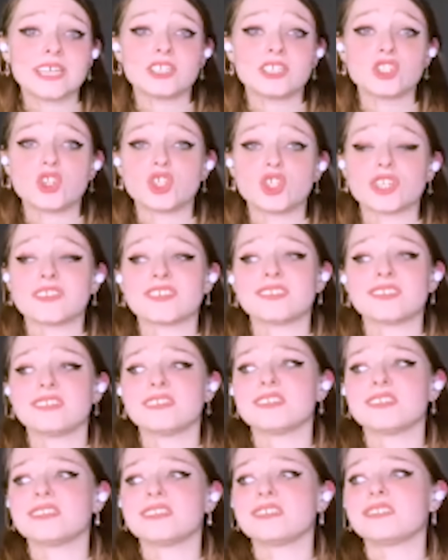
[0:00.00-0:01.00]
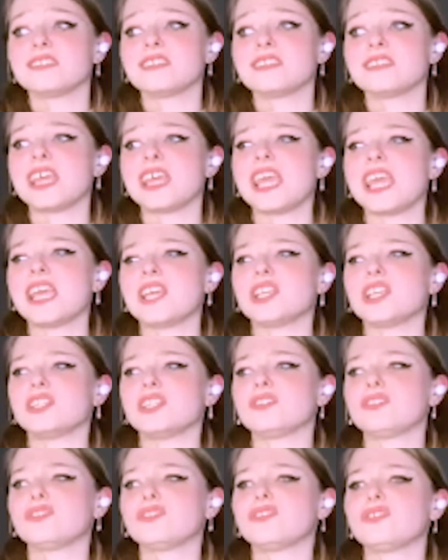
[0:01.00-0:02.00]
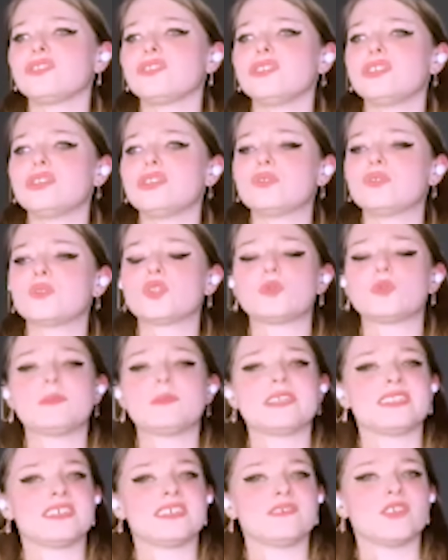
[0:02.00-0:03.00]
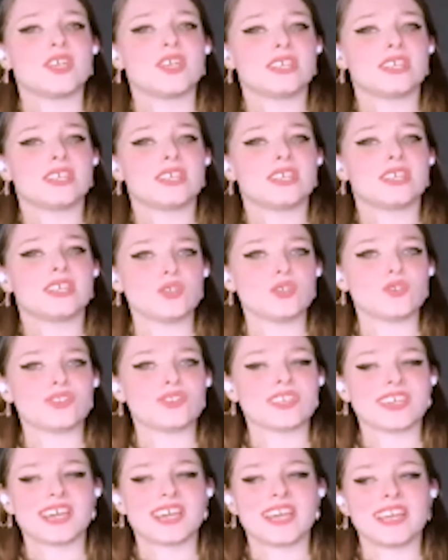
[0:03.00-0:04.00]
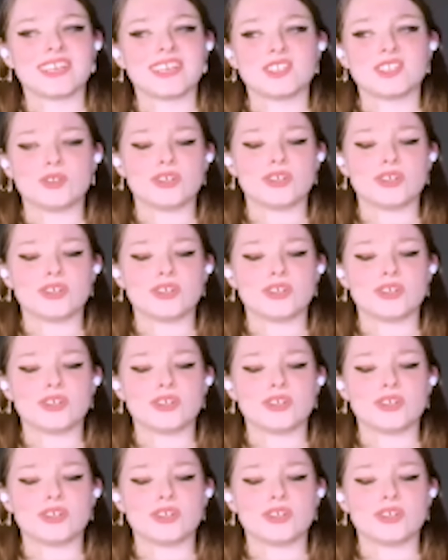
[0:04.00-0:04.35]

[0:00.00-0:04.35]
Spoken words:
It just is you specifically choosing. I guess you